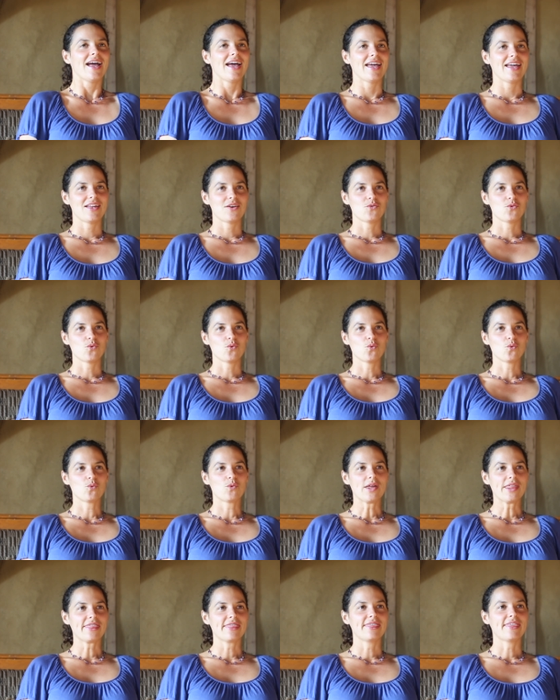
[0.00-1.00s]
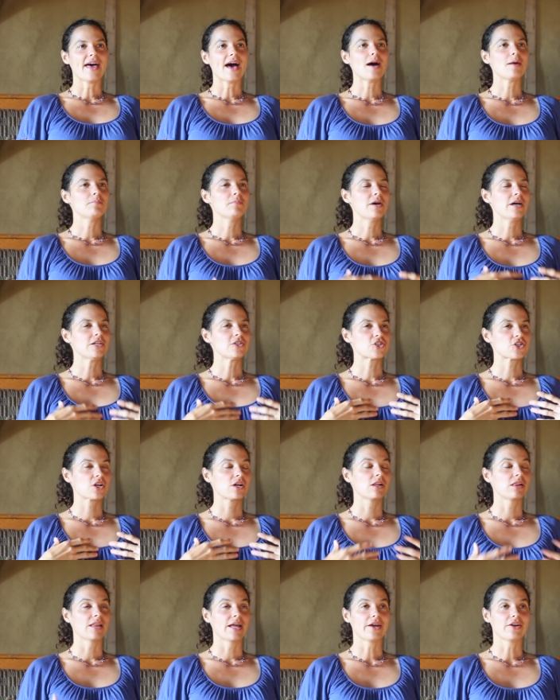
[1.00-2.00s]
And with that much
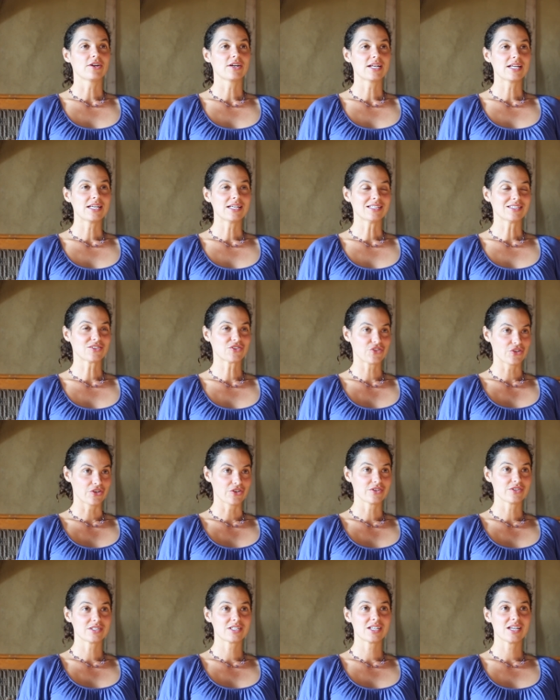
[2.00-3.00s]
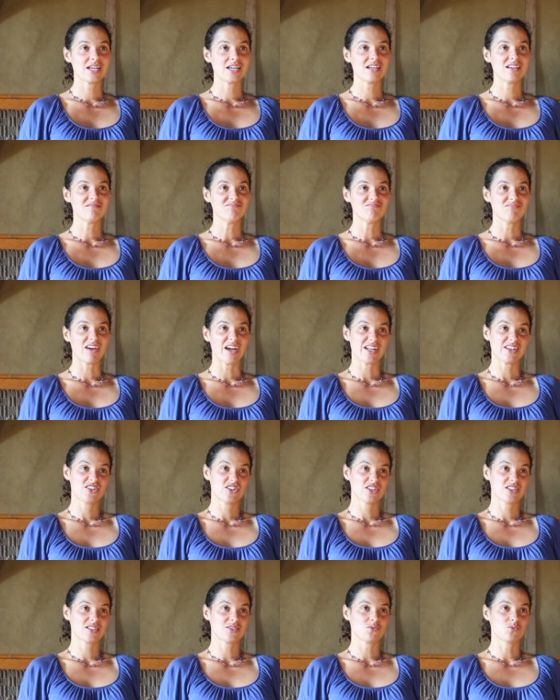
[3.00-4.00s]
clarity and certainty, I
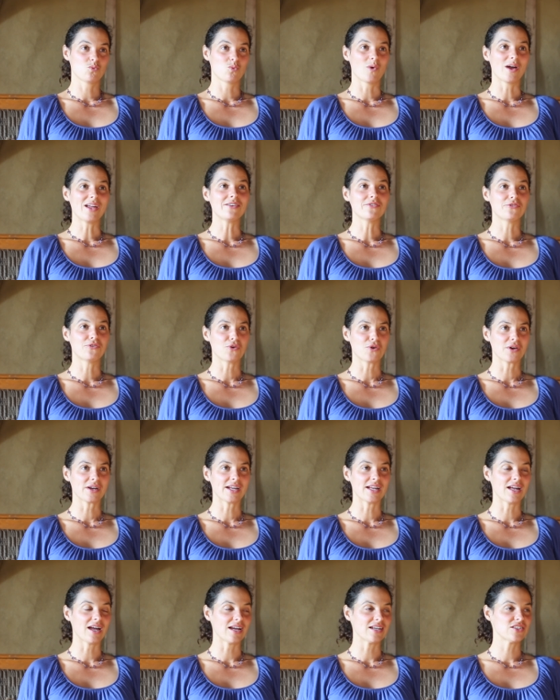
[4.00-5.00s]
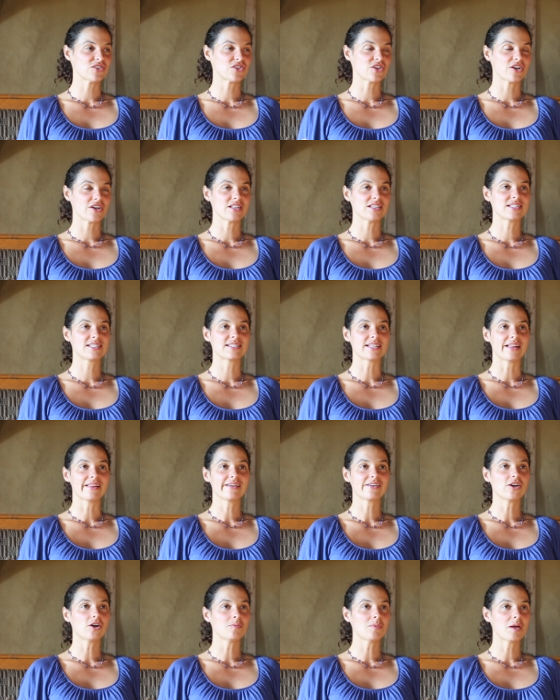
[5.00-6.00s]
just went for it. I started
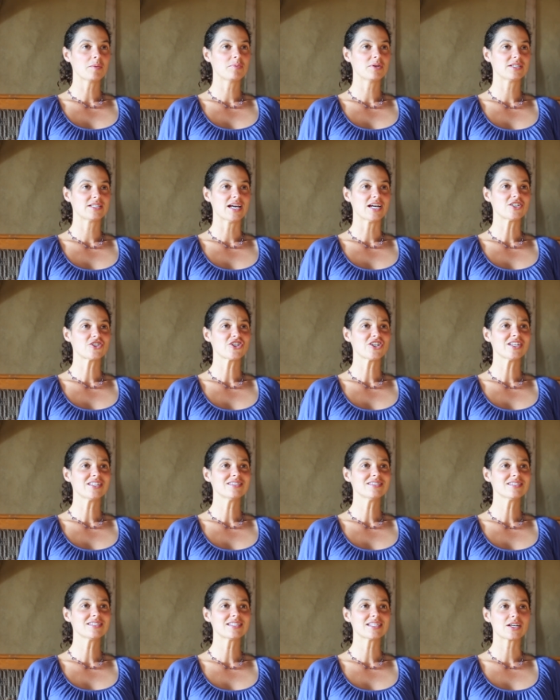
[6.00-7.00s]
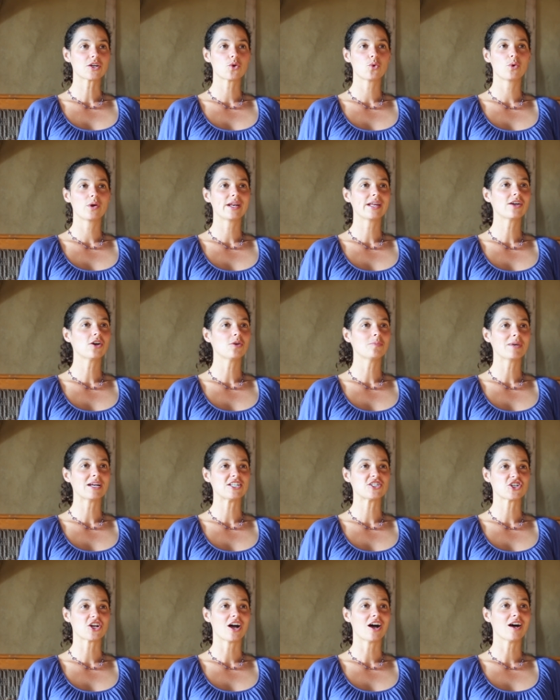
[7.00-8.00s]
selling all my possessions, quitting all my
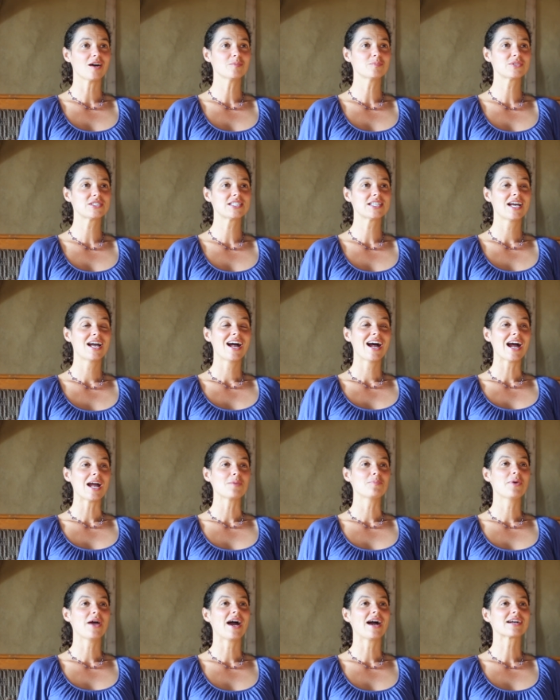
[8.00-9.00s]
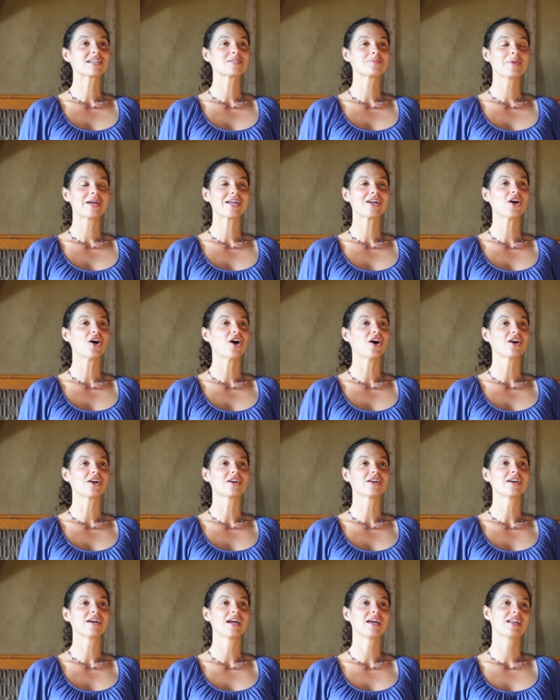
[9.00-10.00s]
jobs. I packed my
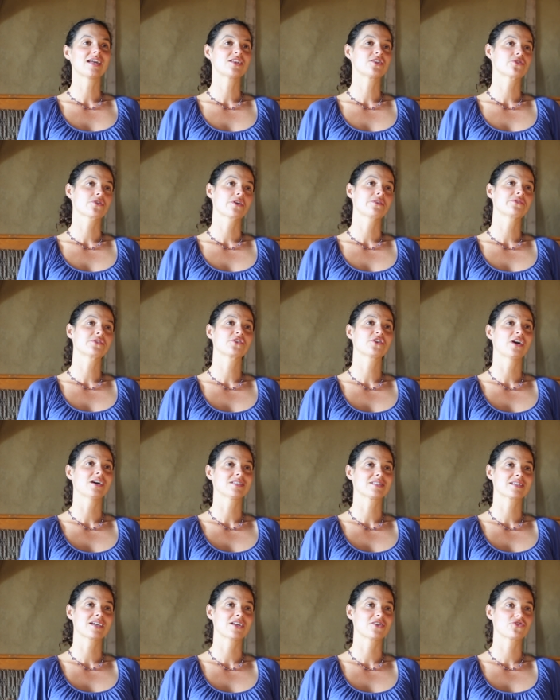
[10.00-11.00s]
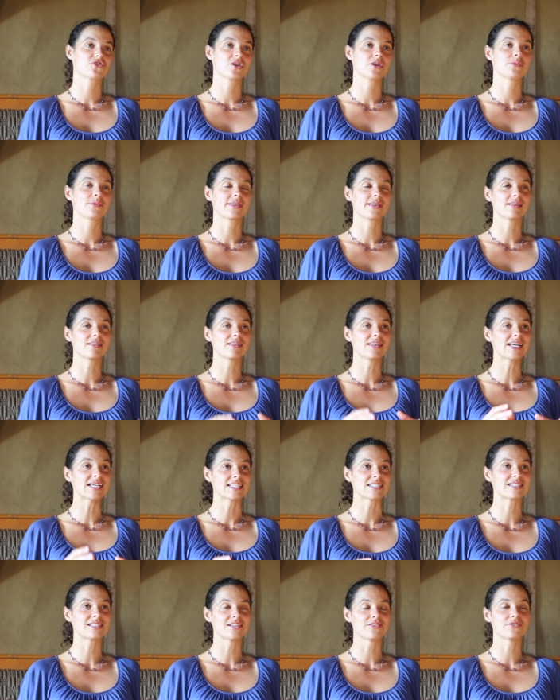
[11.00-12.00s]
car and I drove across country with a
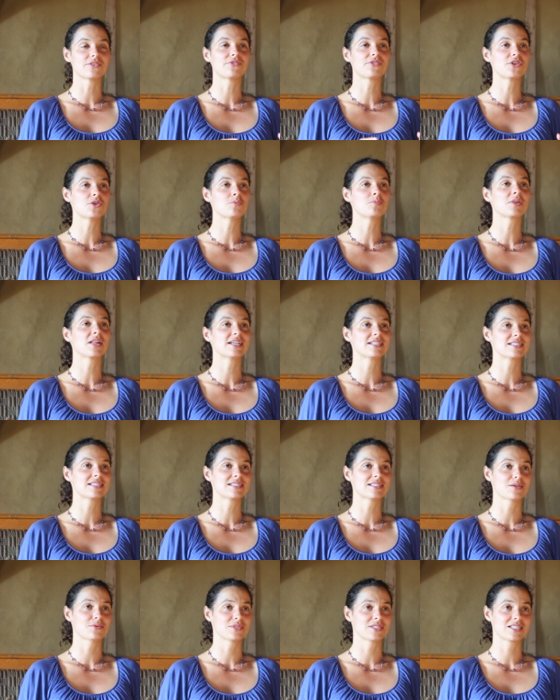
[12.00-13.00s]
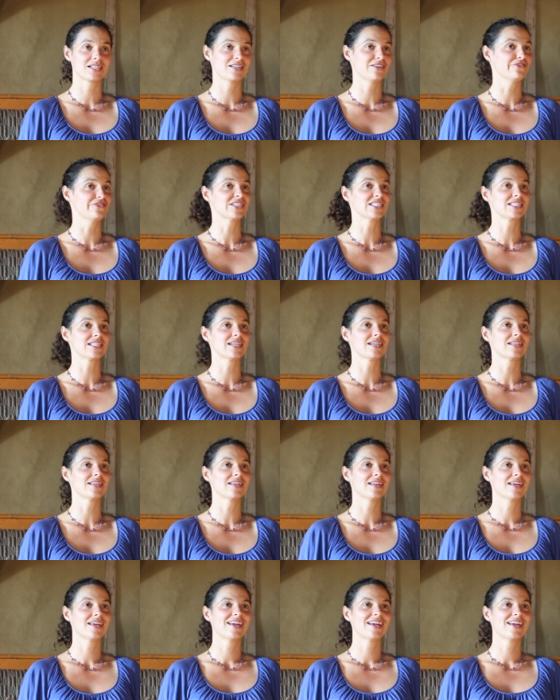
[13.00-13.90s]
list of a few places I was going to visit.